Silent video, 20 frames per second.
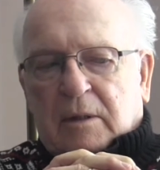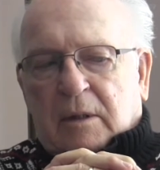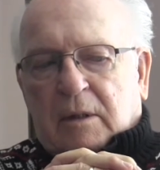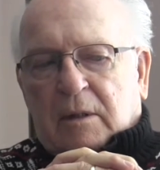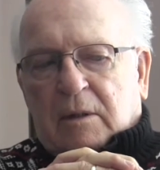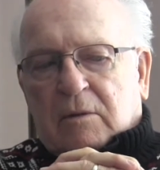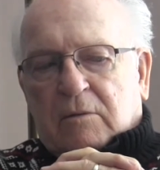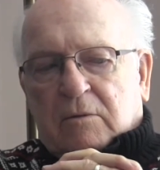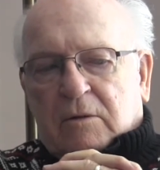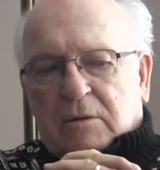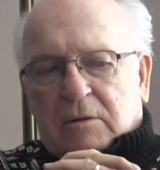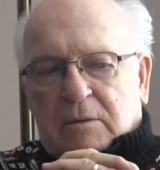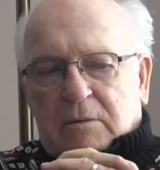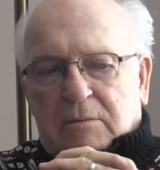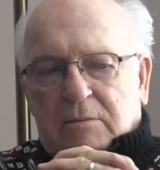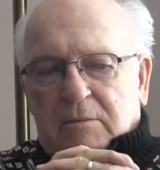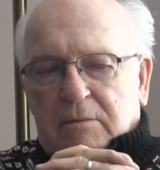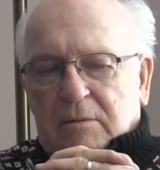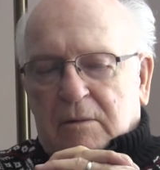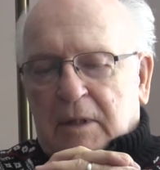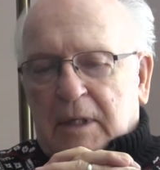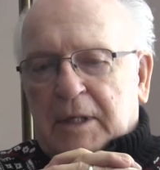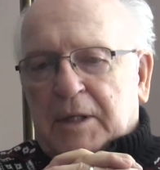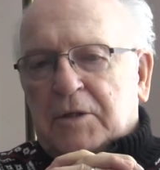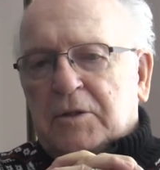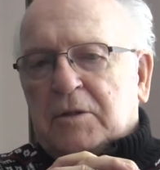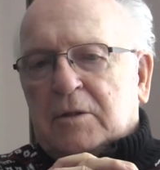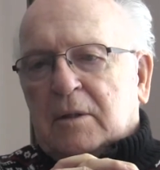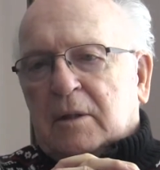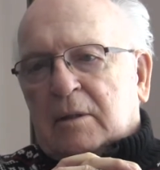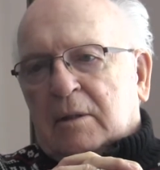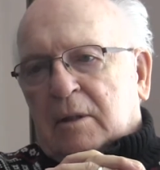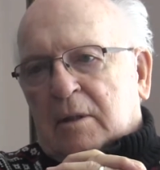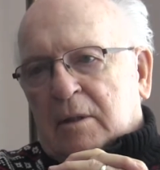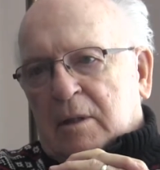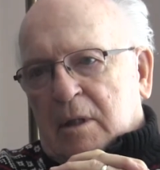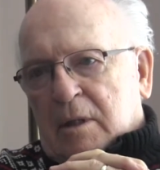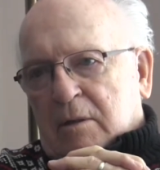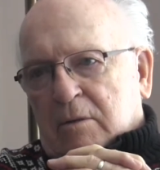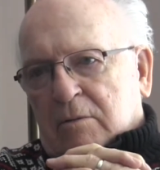that it was less than
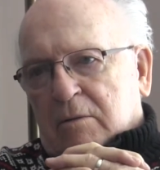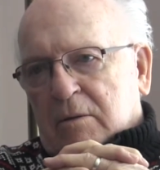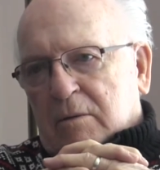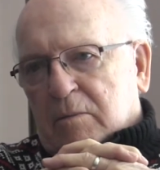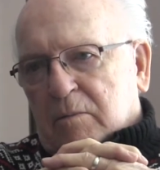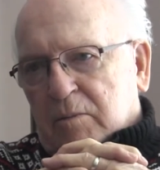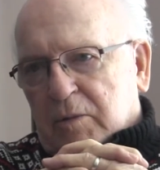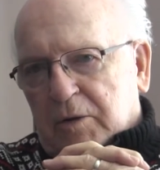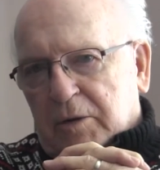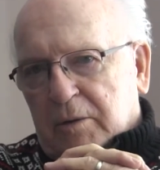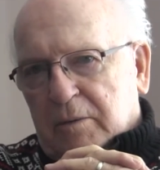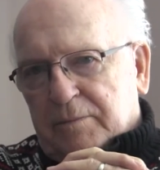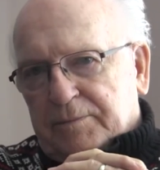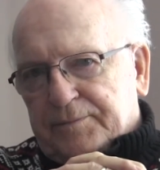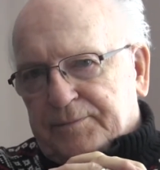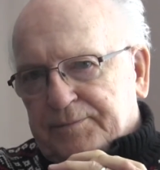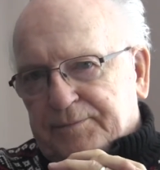an hour, but